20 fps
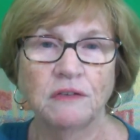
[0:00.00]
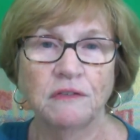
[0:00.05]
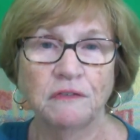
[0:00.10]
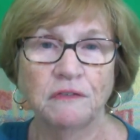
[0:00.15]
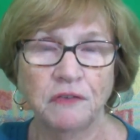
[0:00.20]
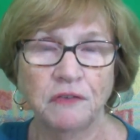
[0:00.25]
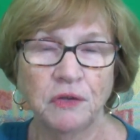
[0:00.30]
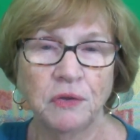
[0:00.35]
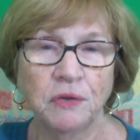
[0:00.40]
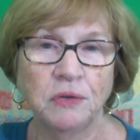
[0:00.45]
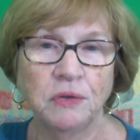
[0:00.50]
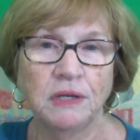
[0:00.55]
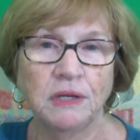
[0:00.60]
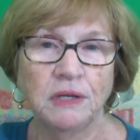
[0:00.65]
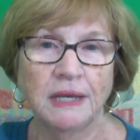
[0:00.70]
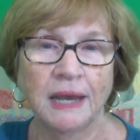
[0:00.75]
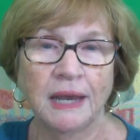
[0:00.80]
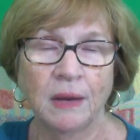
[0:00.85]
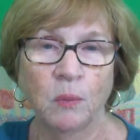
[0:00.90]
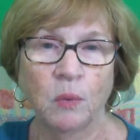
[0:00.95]
Food
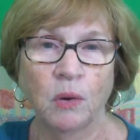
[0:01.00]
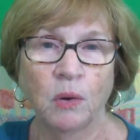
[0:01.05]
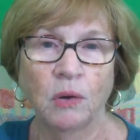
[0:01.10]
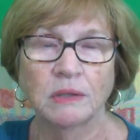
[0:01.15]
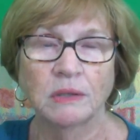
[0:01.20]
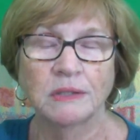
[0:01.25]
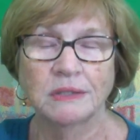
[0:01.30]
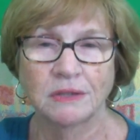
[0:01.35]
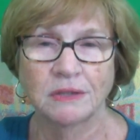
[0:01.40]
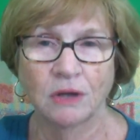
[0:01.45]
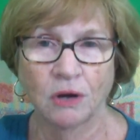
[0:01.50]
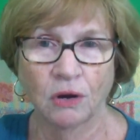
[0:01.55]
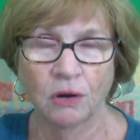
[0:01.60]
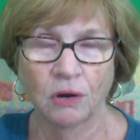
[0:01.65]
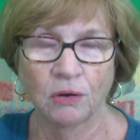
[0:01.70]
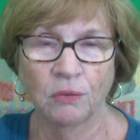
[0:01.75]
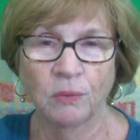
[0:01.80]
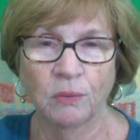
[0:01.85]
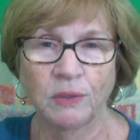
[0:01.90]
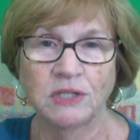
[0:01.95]
Network
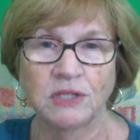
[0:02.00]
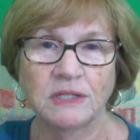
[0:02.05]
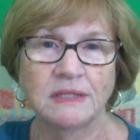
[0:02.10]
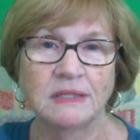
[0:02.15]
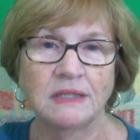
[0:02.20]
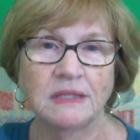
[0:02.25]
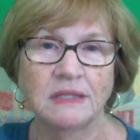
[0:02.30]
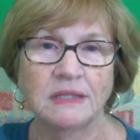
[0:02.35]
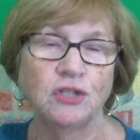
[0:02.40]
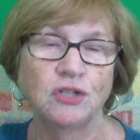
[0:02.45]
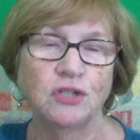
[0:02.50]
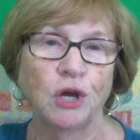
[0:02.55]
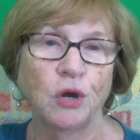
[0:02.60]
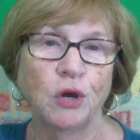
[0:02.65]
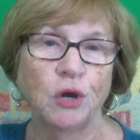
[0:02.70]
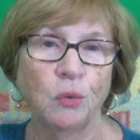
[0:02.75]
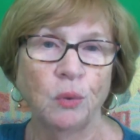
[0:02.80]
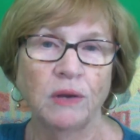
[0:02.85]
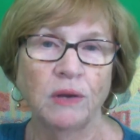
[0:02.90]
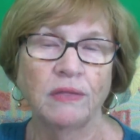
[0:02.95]
Star, which is this
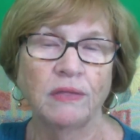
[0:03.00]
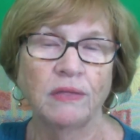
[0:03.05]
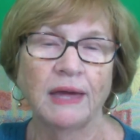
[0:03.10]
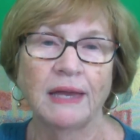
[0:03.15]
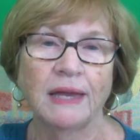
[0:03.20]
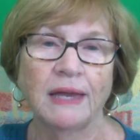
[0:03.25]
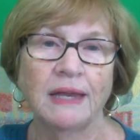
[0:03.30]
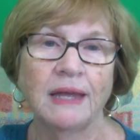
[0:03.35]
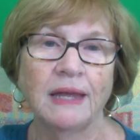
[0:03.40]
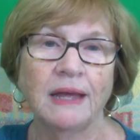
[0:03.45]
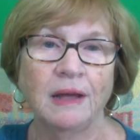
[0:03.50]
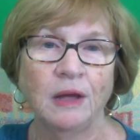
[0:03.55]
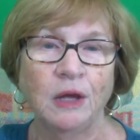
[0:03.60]
show where they